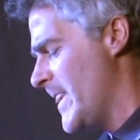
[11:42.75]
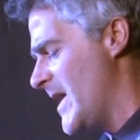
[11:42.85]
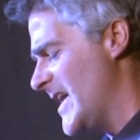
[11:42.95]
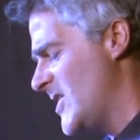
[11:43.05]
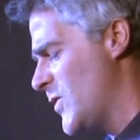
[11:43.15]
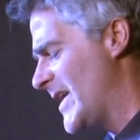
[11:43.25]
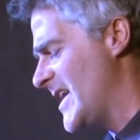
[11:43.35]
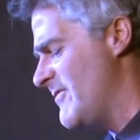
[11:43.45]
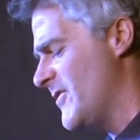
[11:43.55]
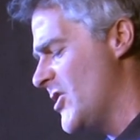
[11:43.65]
I
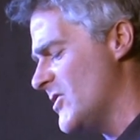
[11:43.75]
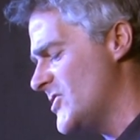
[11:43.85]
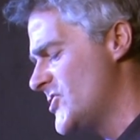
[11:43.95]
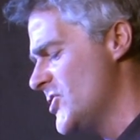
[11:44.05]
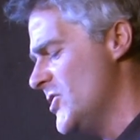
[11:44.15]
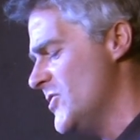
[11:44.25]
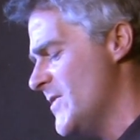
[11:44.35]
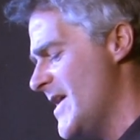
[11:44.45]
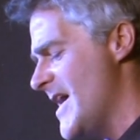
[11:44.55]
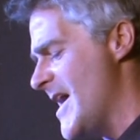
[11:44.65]
quickly forgot Zulu
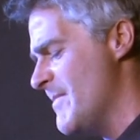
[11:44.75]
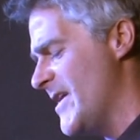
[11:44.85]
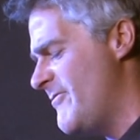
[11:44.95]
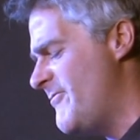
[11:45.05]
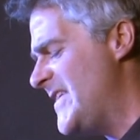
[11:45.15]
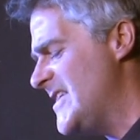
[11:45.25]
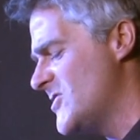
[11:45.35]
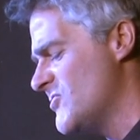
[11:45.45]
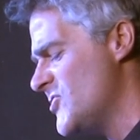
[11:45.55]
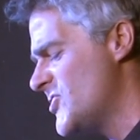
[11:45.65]
and my feet
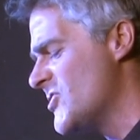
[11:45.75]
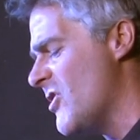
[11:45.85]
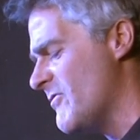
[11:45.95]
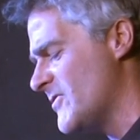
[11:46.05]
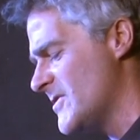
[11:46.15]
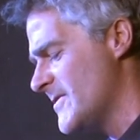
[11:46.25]
grew soft.